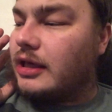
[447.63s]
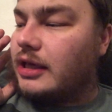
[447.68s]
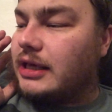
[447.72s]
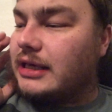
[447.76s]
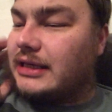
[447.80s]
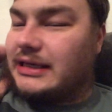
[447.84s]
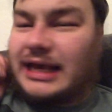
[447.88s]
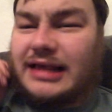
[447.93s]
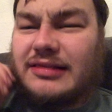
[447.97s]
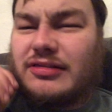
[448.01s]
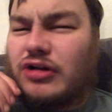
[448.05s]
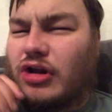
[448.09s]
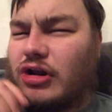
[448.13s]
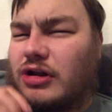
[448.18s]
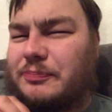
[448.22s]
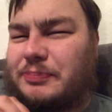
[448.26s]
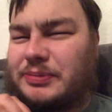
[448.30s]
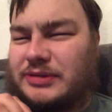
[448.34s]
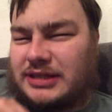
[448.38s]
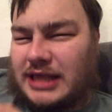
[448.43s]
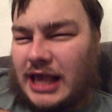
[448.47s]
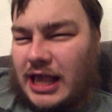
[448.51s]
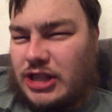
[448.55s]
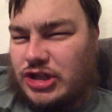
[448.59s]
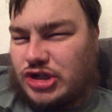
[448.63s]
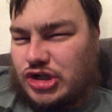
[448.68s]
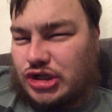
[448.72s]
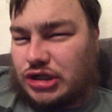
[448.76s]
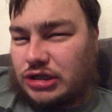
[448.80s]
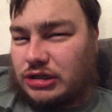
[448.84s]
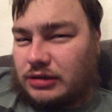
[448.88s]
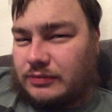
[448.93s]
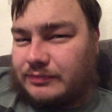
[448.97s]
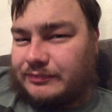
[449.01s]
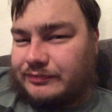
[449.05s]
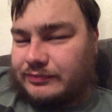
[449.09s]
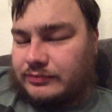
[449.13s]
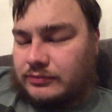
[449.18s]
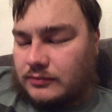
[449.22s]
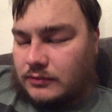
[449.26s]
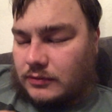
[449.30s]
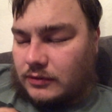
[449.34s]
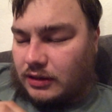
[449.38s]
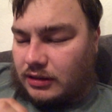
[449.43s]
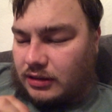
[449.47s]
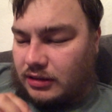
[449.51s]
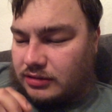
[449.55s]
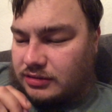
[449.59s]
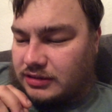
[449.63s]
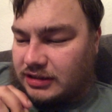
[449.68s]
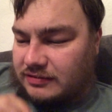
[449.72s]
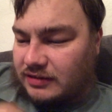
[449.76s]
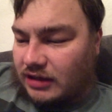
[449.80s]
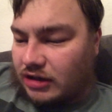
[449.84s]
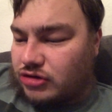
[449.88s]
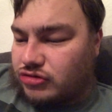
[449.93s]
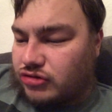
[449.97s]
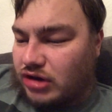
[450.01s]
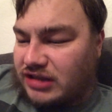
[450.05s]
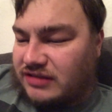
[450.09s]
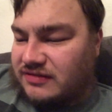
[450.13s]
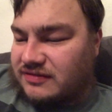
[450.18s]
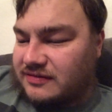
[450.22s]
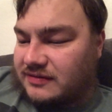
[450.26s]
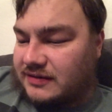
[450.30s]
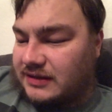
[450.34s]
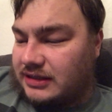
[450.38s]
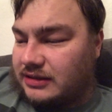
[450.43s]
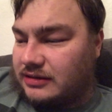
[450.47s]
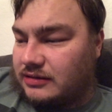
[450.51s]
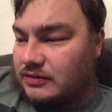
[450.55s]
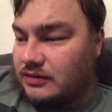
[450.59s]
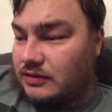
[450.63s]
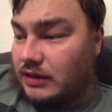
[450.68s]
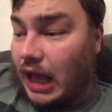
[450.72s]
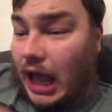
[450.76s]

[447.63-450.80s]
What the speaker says: he has a lot of potential. There's that great scene,